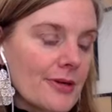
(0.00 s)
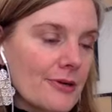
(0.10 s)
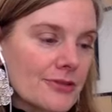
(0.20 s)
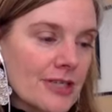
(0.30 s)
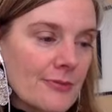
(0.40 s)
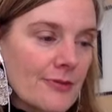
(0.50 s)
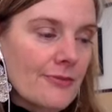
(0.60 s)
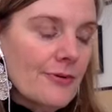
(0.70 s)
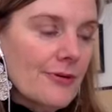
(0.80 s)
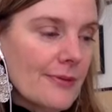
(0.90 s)
saying
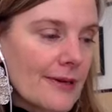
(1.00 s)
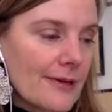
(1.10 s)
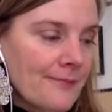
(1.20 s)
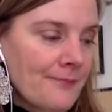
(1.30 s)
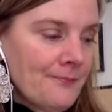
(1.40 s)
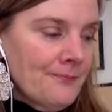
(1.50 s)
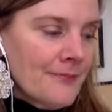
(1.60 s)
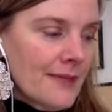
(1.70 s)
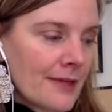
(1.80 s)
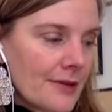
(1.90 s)
before about,
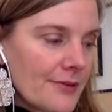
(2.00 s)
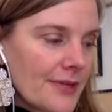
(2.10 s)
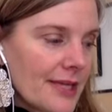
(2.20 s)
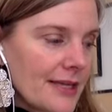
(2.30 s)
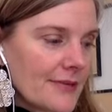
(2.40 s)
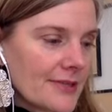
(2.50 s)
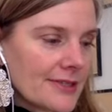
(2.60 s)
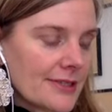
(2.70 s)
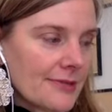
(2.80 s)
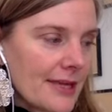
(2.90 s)
you know, thinking of this,
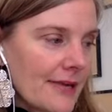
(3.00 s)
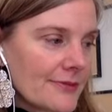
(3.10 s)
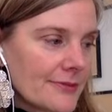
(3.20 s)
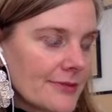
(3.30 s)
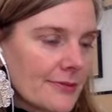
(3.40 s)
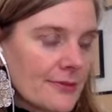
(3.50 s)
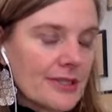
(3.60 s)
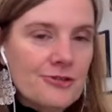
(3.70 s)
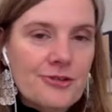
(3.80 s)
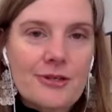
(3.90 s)
you know, we have, you know, really
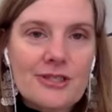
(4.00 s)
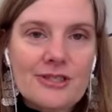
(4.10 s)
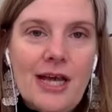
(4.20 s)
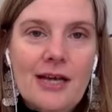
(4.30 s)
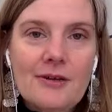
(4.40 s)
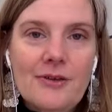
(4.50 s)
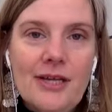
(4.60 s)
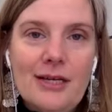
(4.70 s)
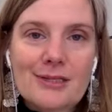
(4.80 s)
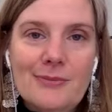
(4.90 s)
strong societal
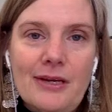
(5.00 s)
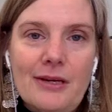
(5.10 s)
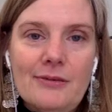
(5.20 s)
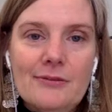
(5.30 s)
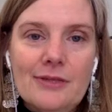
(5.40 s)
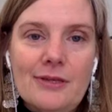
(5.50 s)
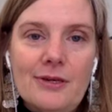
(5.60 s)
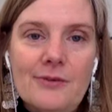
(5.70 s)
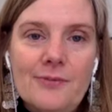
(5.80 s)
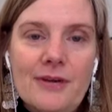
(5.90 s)
things about, you
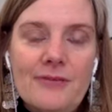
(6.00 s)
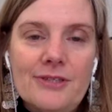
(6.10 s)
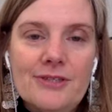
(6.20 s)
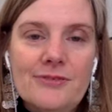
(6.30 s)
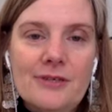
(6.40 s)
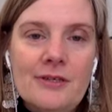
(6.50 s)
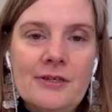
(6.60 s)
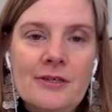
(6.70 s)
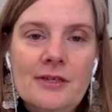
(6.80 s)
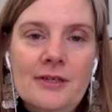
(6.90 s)
know, preference for
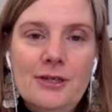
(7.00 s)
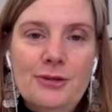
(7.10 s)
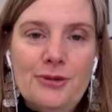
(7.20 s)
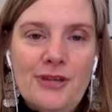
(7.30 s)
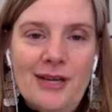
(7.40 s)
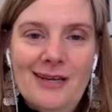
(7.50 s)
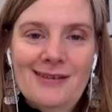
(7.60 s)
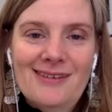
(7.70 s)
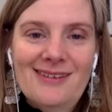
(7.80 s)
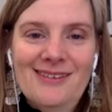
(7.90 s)
youth
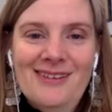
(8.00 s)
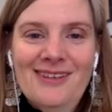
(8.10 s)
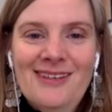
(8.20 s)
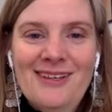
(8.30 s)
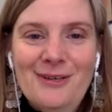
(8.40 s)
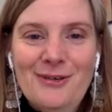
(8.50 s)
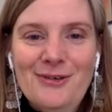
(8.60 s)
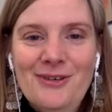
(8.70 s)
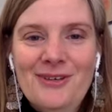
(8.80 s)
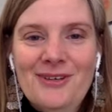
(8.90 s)
and, you know,
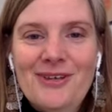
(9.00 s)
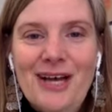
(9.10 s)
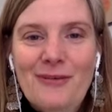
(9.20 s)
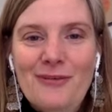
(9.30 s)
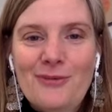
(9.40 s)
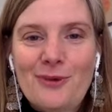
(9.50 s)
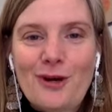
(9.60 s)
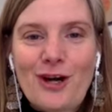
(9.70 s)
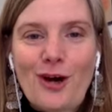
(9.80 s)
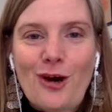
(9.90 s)
life and
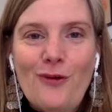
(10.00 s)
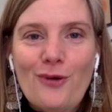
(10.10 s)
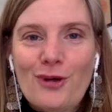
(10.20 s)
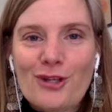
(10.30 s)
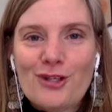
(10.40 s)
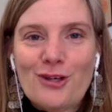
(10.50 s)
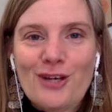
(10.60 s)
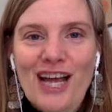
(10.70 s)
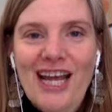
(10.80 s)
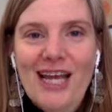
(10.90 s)
work are over at a certain
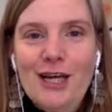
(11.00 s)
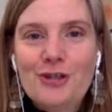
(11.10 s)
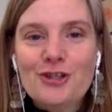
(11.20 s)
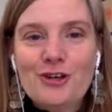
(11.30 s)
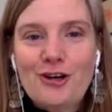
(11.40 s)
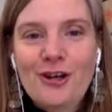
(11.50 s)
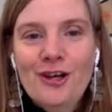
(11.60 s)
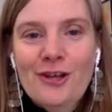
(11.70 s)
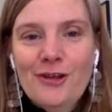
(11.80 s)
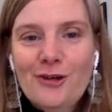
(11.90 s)
age, or
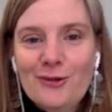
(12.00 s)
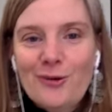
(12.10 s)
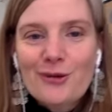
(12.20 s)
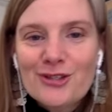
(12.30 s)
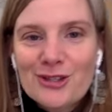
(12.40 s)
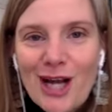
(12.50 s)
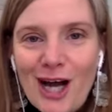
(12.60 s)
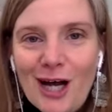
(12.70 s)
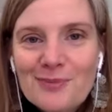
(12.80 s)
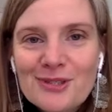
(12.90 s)
the growth
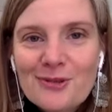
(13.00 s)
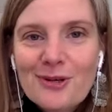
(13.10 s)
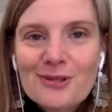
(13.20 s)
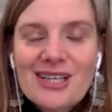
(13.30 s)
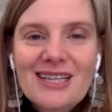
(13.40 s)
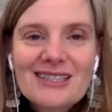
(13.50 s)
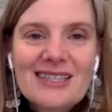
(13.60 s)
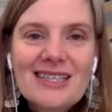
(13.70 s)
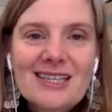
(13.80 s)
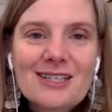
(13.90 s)
stops, or those kinds of
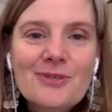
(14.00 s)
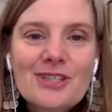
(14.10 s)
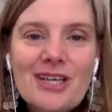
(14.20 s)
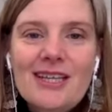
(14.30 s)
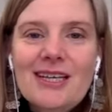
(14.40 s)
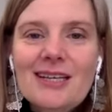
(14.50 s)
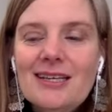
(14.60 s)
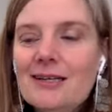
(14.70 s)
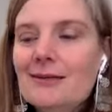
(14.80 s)
things, which I think that